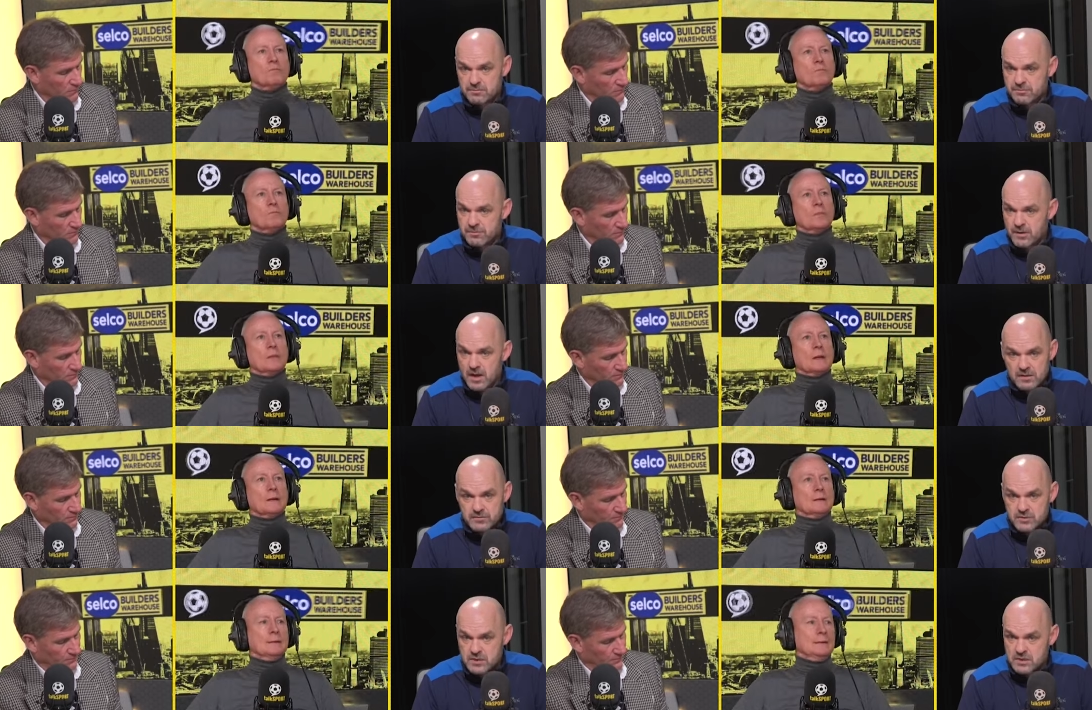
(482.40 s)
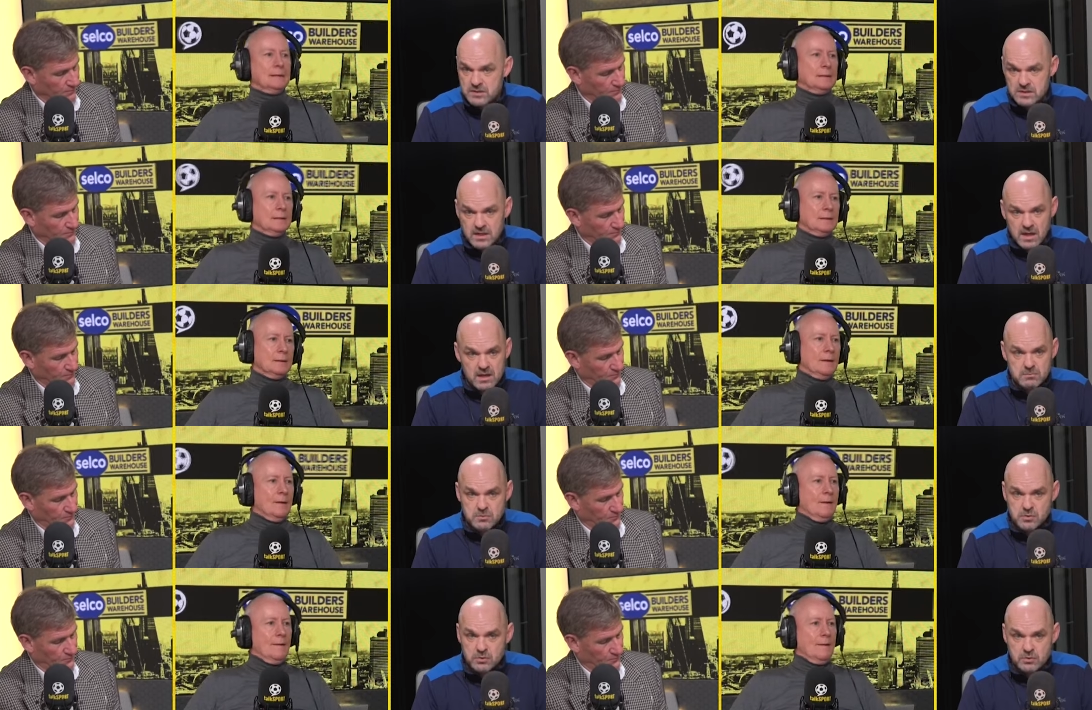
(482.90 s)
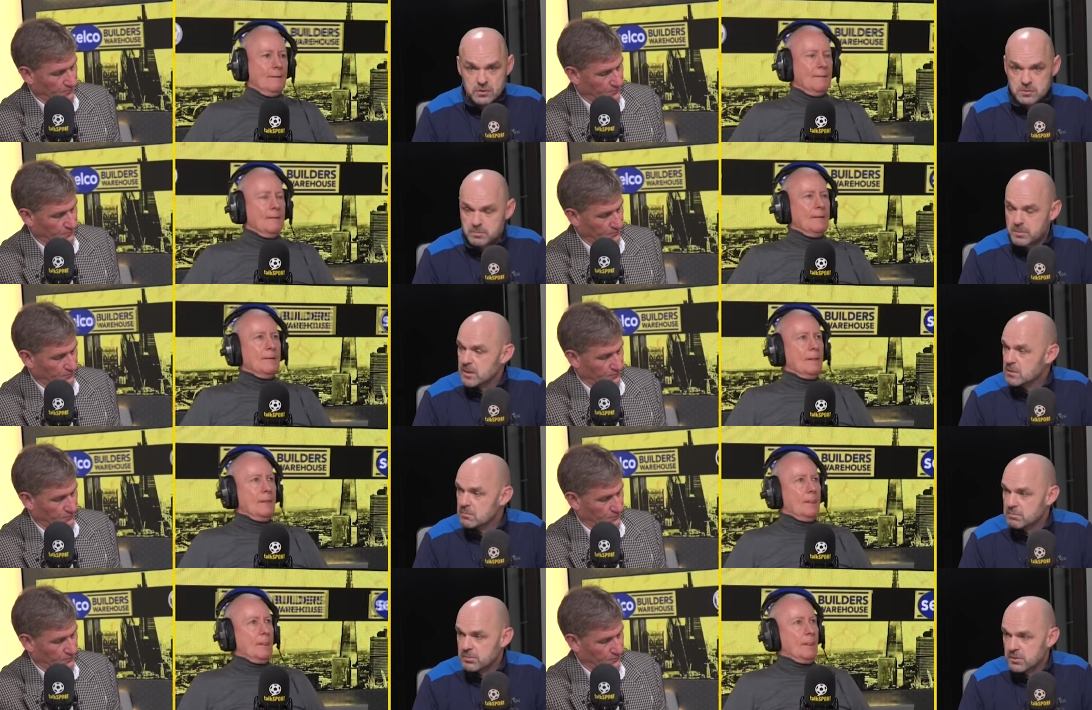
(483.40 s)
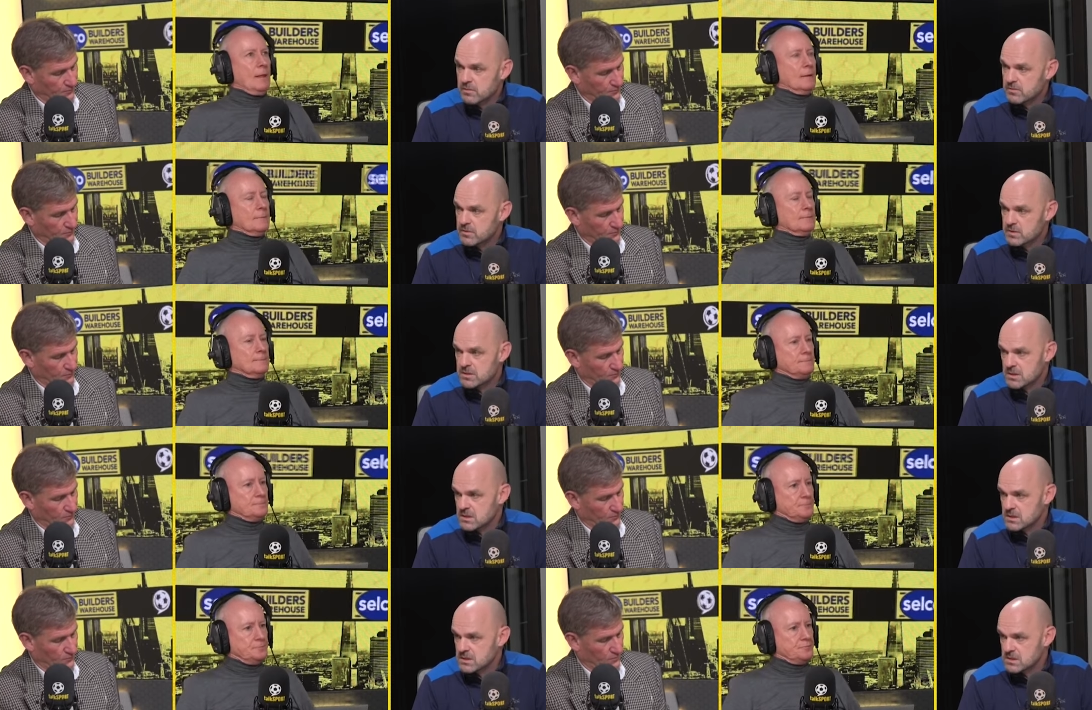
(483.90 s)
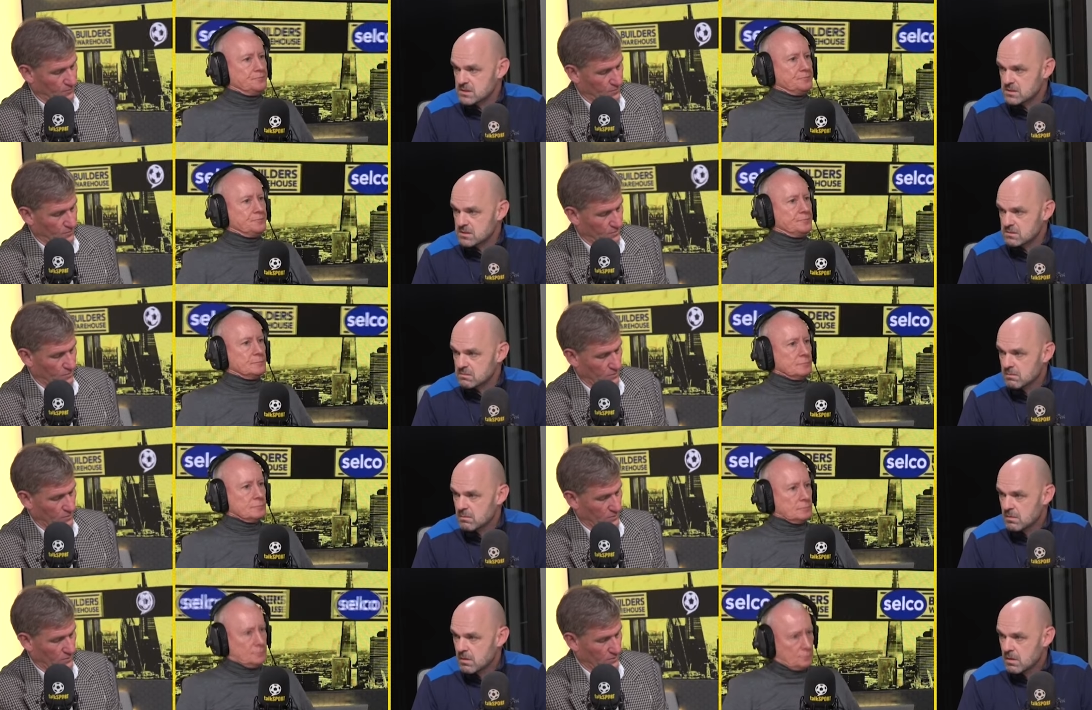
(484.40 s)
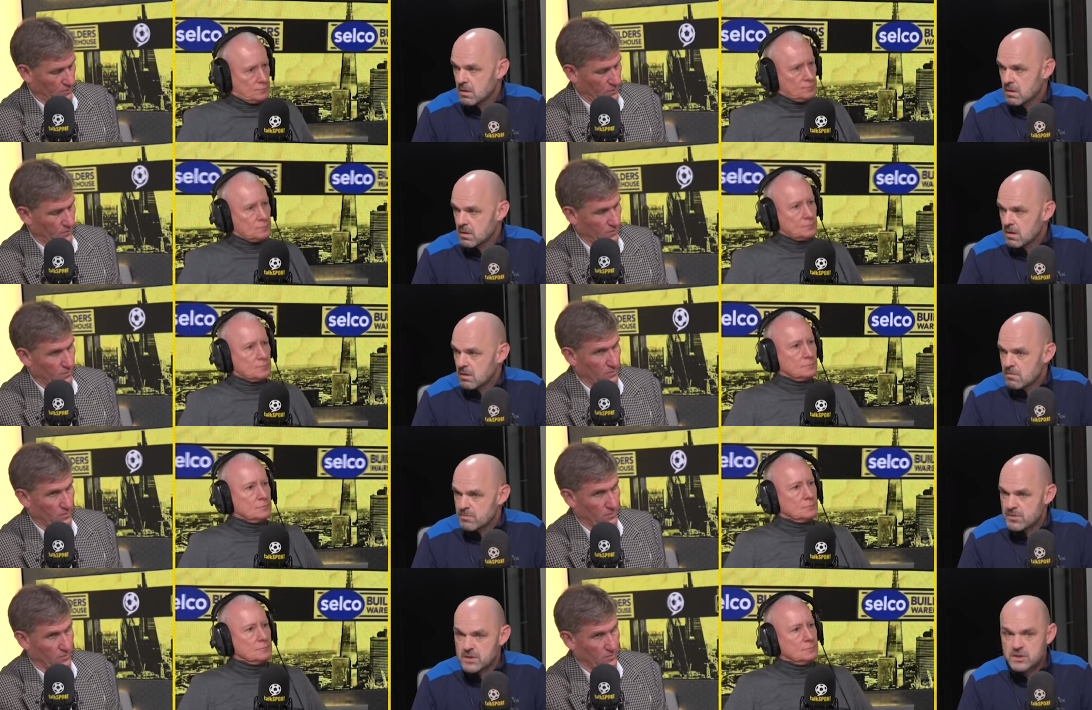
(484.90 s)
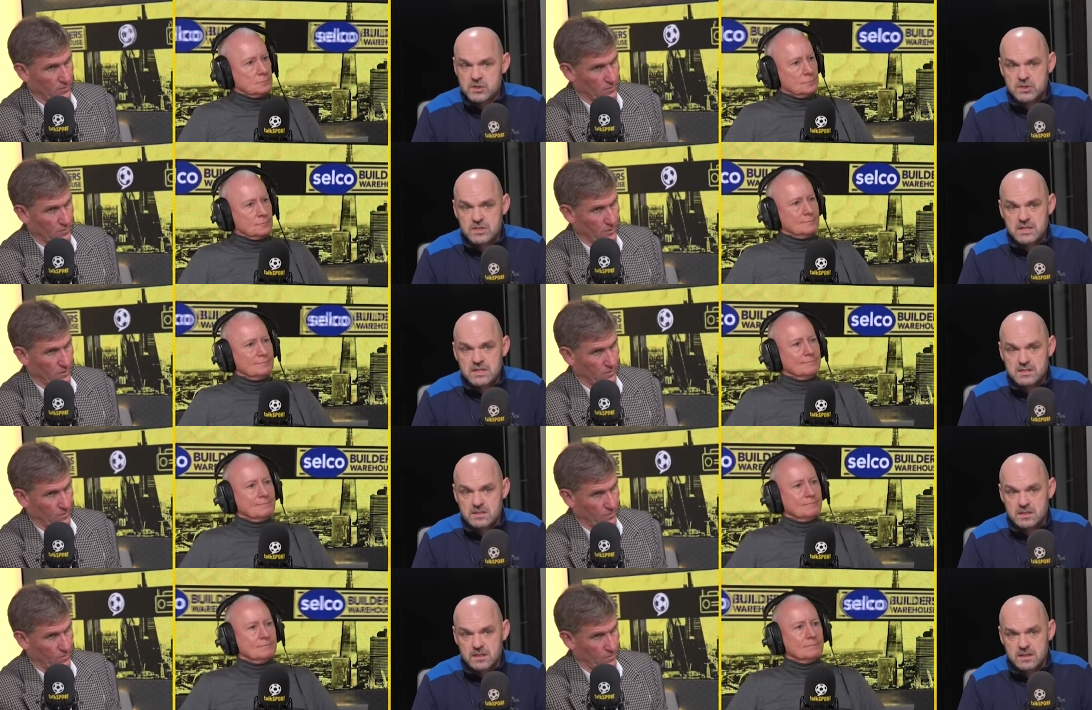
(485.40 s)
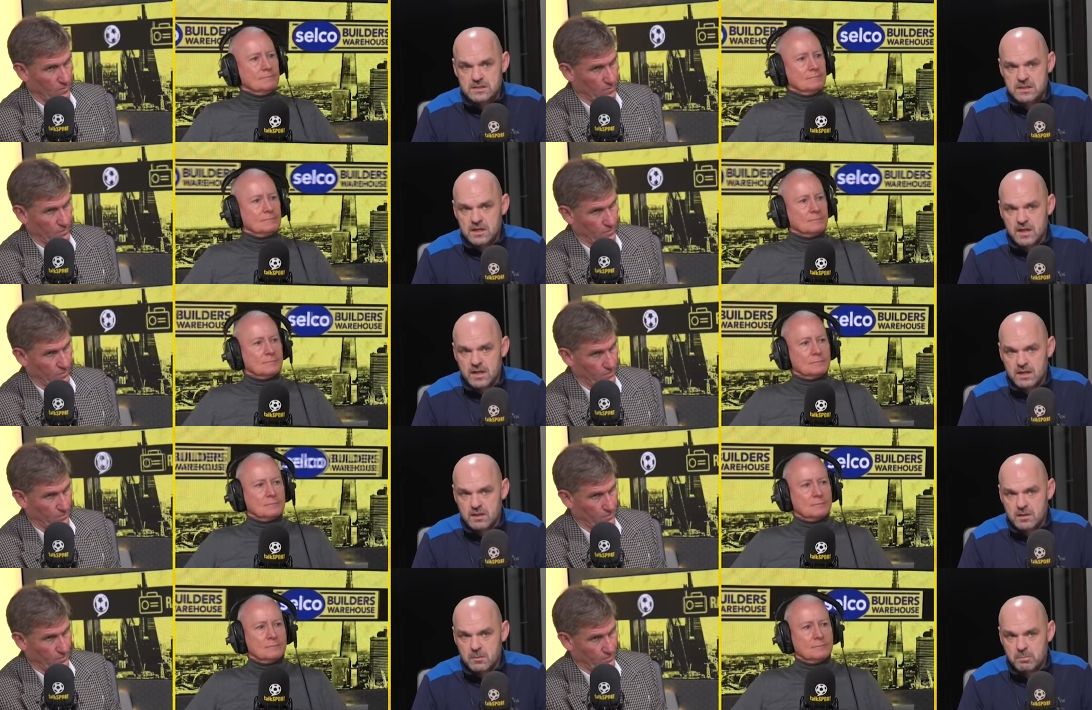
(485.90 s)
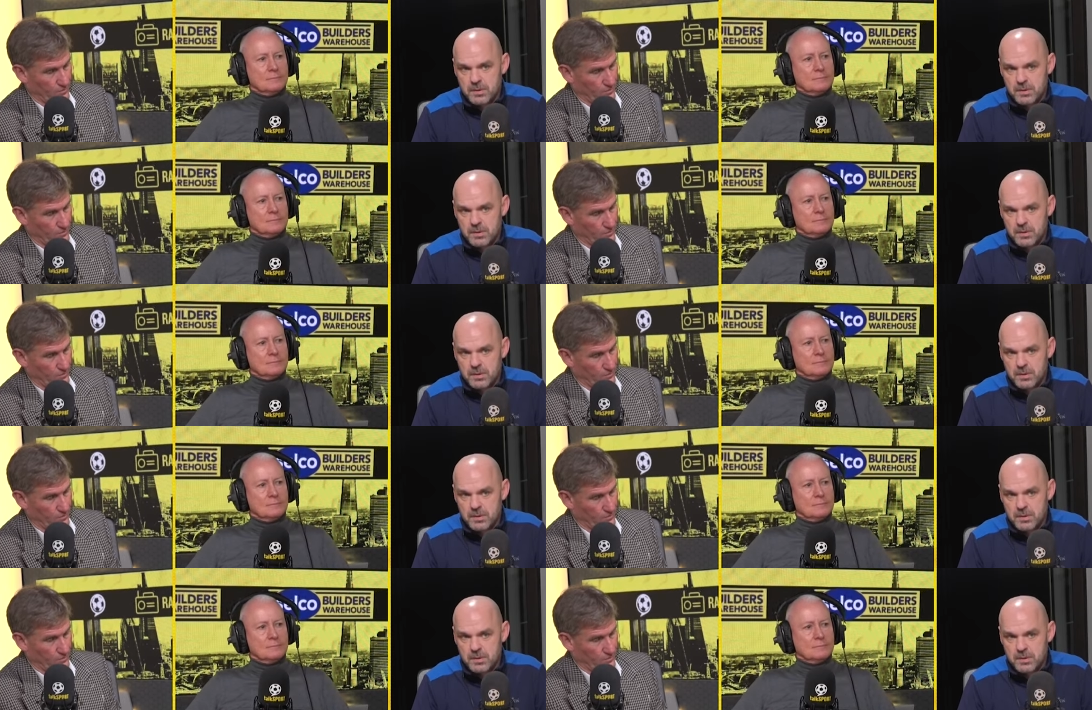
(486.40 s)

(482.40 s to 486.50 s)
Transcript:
Speaker 1: five, six games on the spin in previous seasons. This season, it's like the